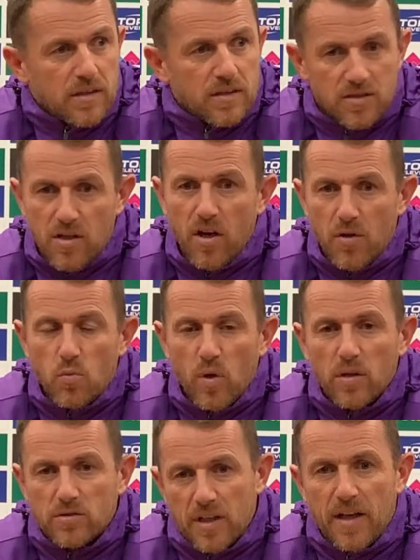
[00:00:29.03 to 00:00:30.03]
starting
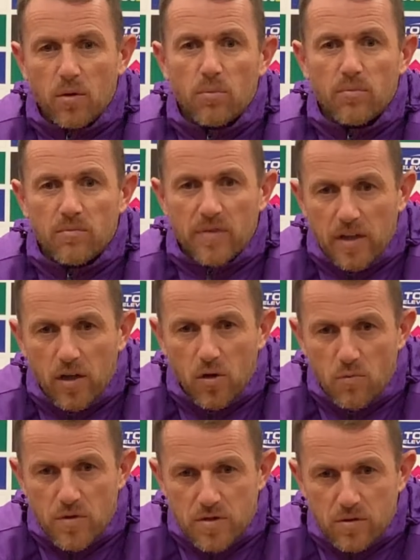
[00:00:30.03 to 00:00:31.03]
well to help that
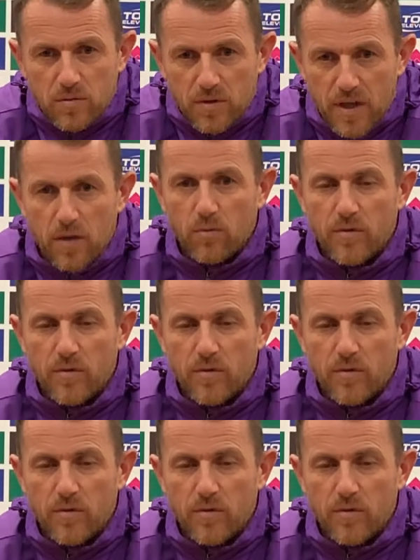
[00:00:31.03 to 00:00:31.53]
home result and help